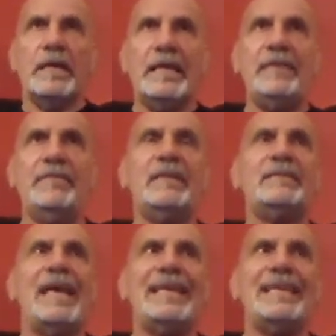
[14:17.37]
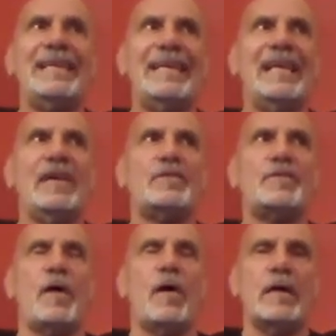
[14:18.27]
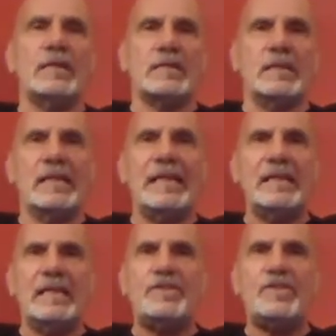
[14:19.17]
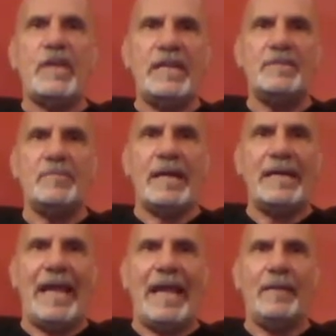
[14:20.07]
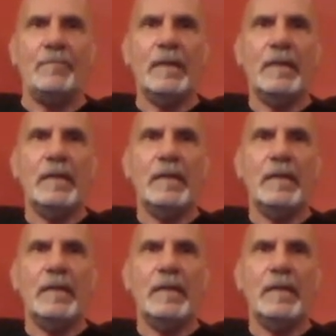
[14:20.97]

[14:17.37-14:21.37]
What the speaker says: even taking it as far as legally changing my name,